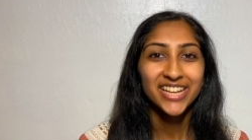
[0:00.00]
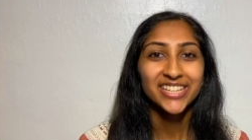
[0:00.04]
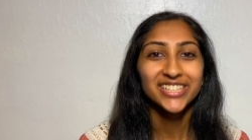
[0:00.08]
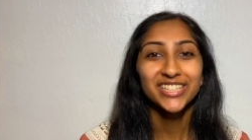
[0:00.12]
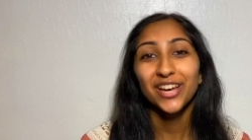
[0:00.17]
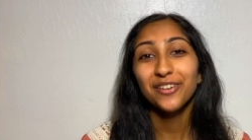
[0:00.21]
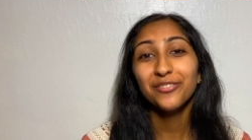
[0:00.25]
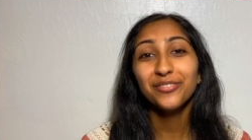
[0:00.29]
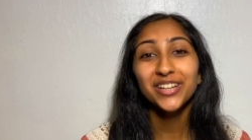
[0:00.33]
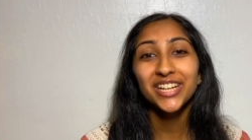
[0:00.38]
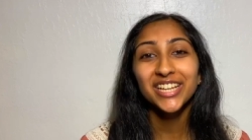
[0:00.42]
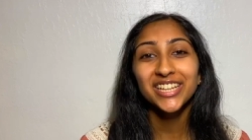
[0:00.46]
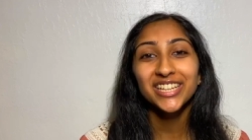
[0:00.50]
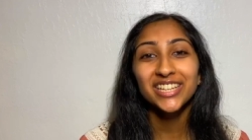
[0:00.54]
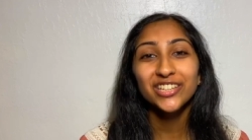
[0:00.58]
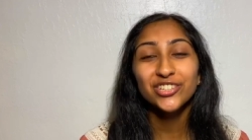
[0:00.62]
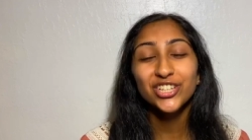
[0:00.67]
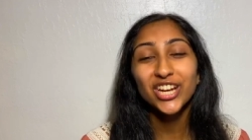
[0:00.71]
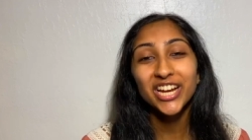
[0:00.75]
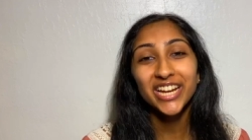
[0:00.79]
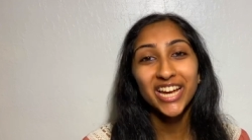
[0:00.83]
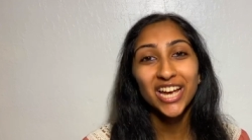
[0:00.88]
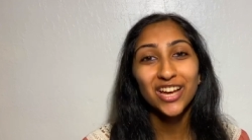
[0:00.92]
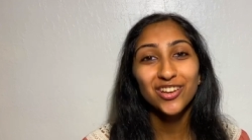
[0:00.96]
Definitely
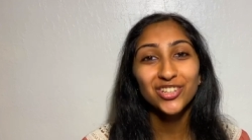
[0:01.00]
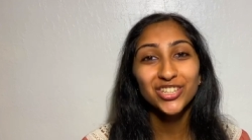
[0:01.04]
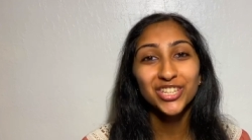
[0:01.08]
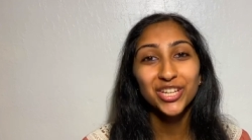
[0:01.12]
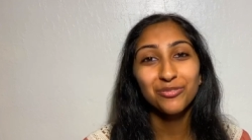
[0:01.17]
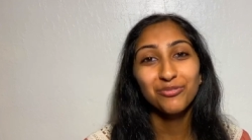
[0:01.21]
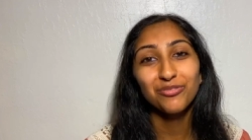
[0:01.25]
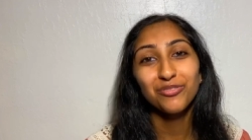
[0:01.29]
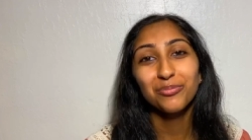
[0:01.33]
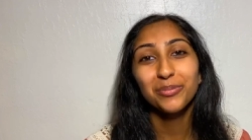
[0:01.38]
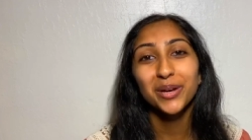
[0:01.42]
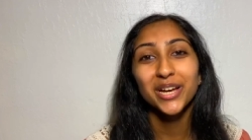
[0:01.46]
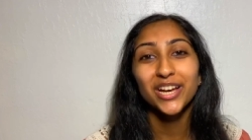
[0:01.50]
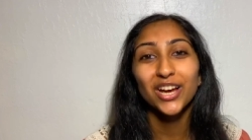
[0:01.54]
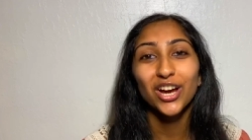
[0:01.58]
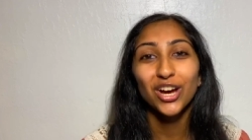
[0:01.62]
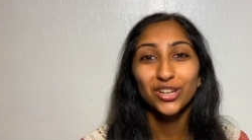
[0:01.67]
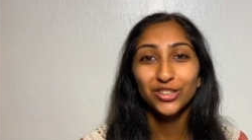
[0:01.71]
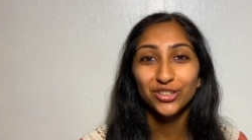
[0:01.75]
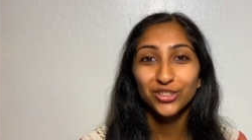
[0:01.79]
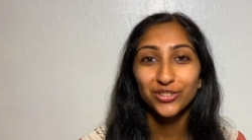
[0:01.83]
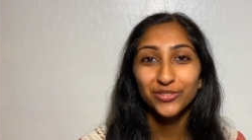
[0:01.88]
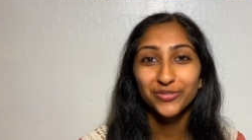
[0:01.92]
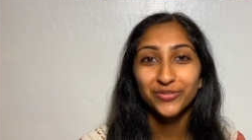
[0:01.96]
check out some of my
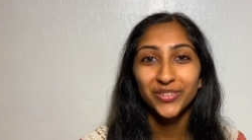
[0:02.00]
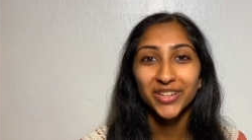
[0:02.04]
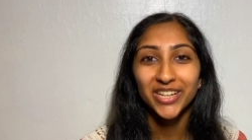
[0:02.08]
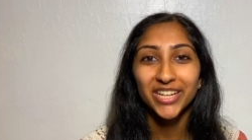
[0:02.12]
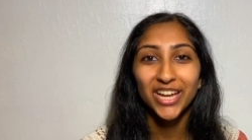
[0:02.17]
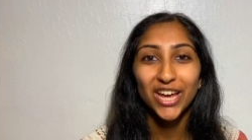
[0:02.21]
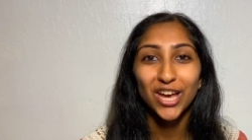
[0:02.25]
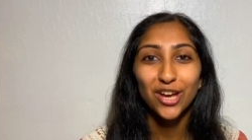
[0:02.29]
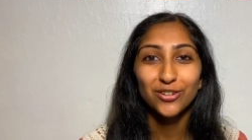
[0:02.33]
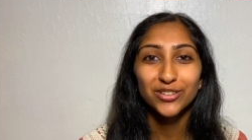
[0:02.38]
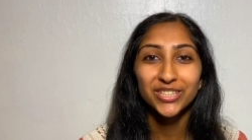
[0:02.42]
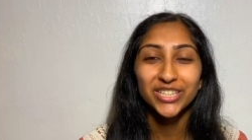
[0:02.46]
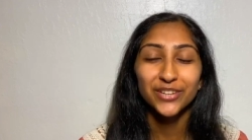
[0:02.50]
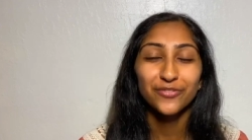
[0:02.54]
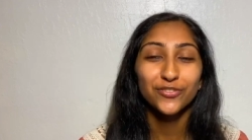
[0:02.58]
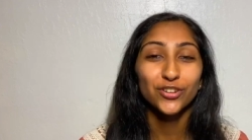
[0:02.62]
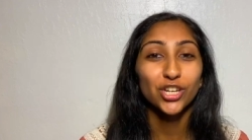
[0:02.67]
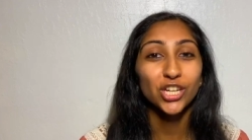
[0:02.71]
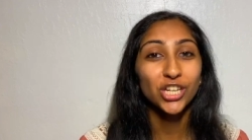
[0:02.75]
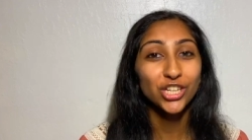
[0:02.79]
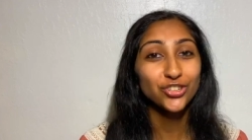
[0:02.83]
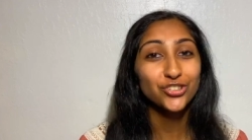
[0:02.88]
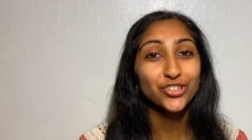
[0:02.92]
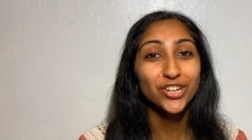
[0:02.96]
other videos if
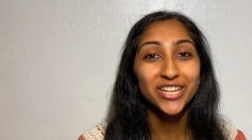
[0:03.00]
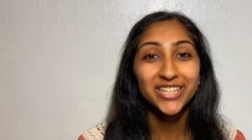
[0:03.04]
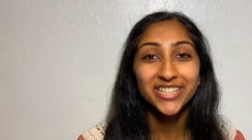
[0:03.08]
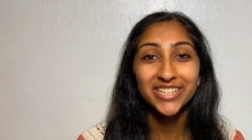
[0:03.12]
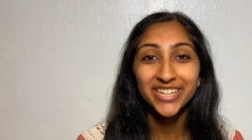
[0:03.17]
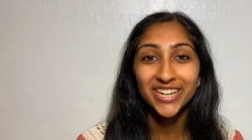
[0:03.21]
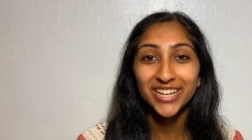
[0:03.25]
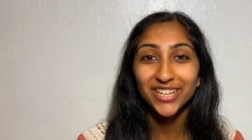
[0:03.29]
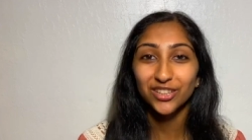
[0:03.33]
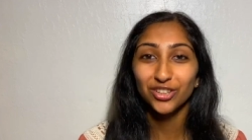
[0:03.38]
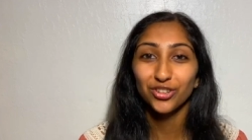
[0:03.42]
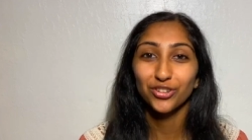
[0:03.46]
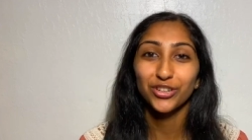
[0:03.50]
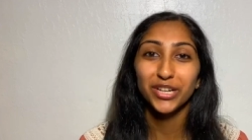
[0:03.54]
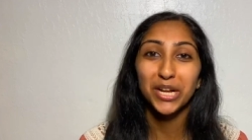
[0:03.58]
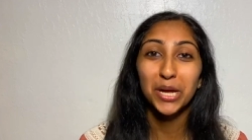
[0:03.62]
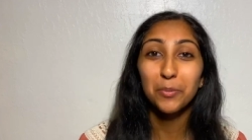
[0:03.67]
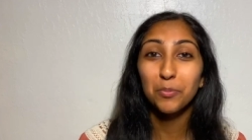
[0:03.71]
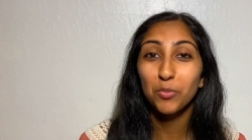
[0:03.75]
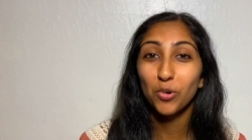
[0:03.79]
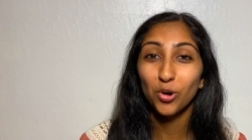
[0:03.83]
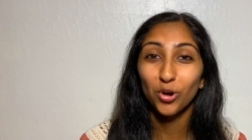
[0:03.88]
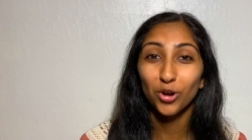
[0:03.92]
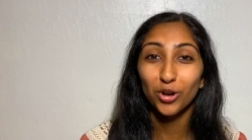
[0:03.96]
you're interested in
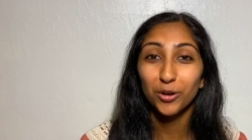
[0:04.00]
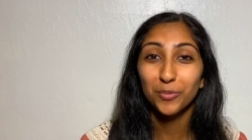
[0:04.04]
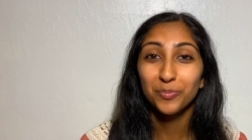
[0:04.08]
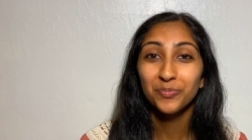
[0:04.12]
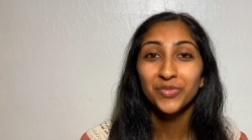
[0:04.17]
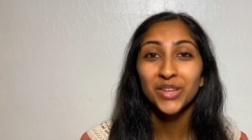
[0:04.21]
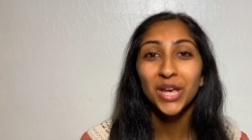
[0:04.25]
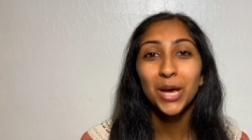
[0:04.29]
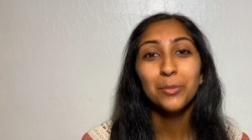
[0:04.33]
learning more.